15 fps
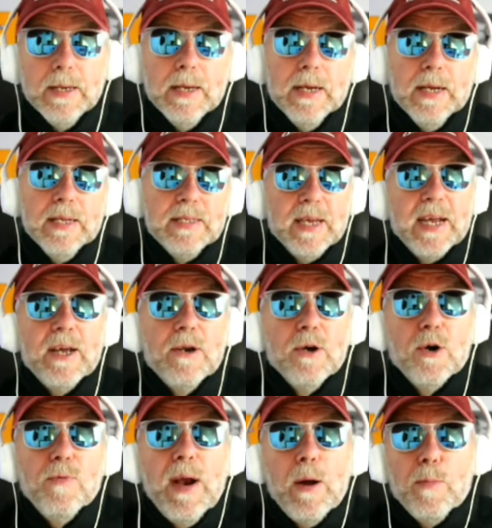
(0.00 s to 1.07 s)
Take a look
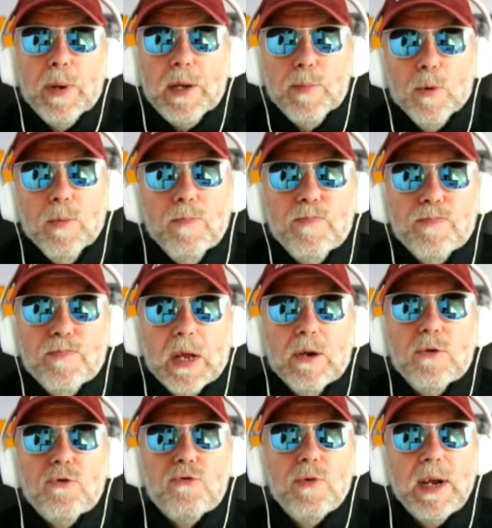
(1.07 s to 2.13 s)
around, people.
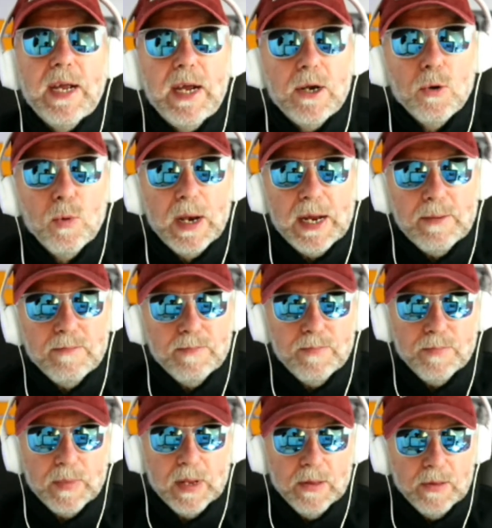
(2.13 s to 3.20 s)
Drink it all in.
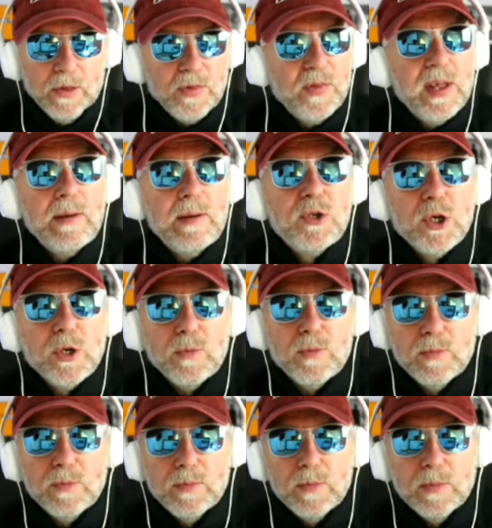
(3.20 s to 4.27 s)
The theme tune,
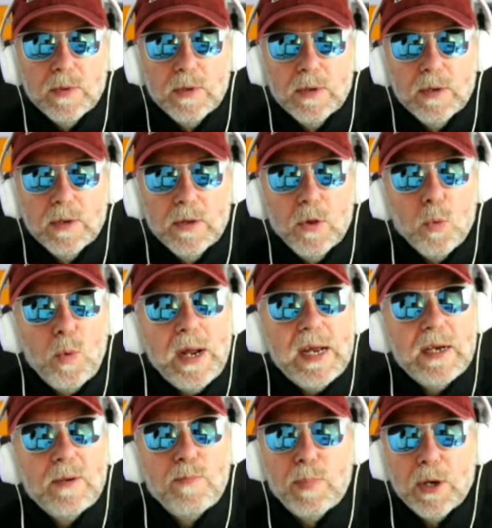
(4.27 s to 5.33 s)
the
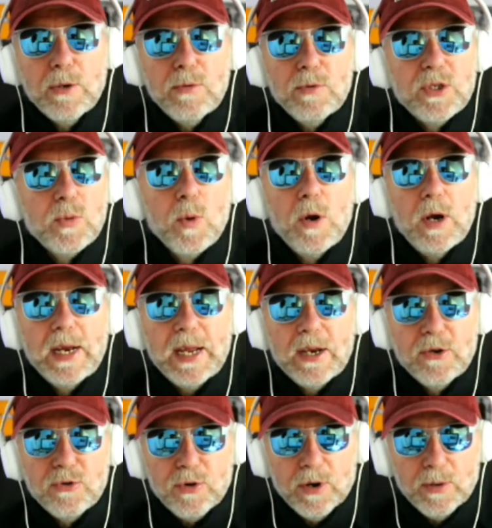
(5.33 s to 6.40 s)
weird blue swirly
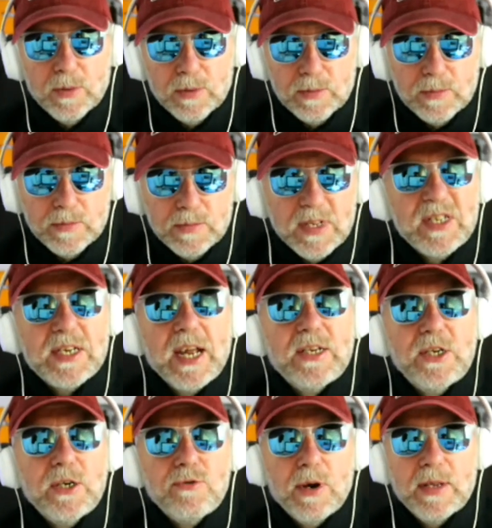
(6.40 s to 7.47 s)
intro, the
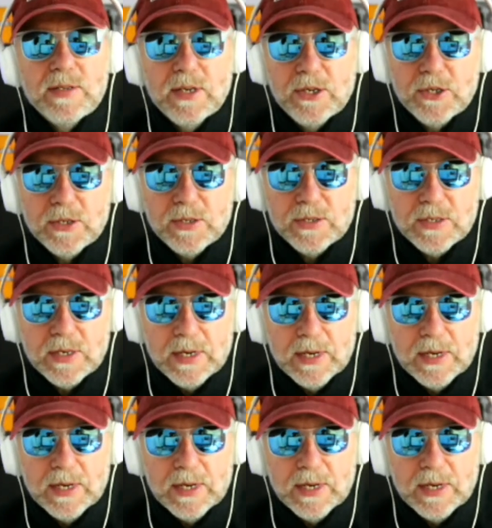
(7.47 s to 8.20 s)
sketchy transitions.